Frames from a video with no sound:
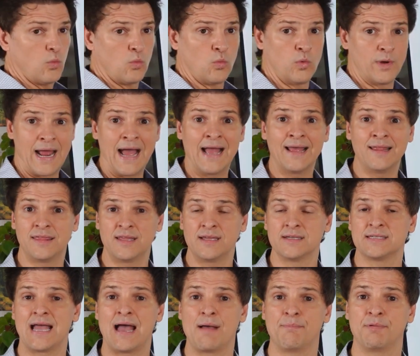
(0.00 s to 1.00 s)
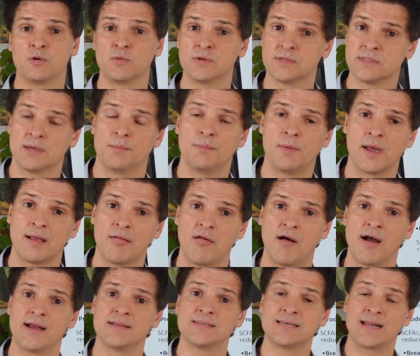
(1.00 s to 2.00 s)
what I think is happening with some of my
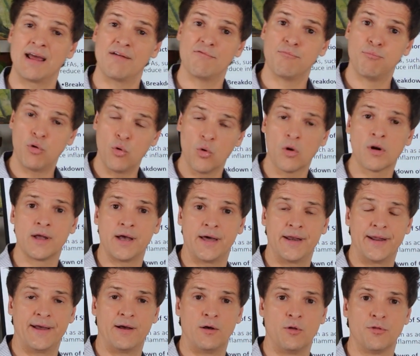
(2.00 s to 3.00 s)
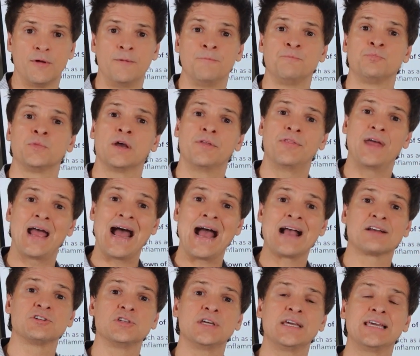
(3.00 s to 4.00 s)
clients that have poor gut health, they
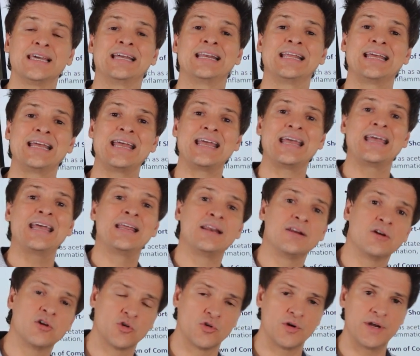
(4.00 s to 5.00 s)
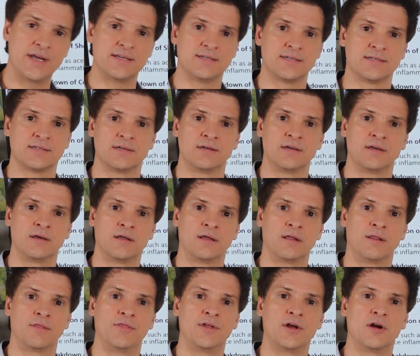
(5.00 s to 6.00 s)
actually can increase
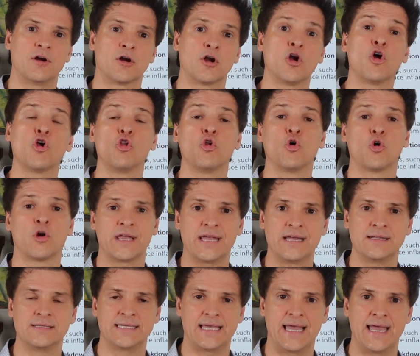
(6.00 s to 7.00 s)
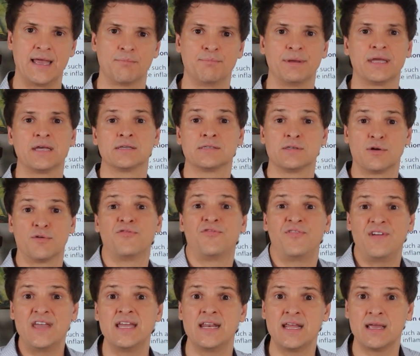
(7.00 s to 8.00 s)
their caloric intake because they're
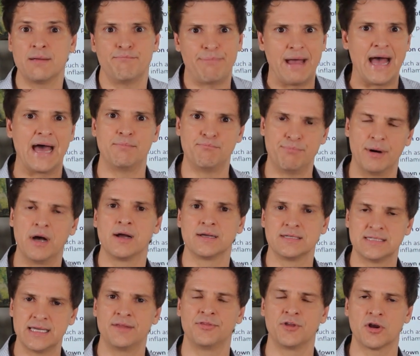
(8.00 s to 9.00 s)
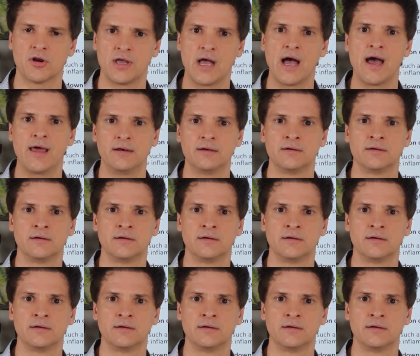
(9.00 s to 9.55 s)
feeding bad bugs in their gut.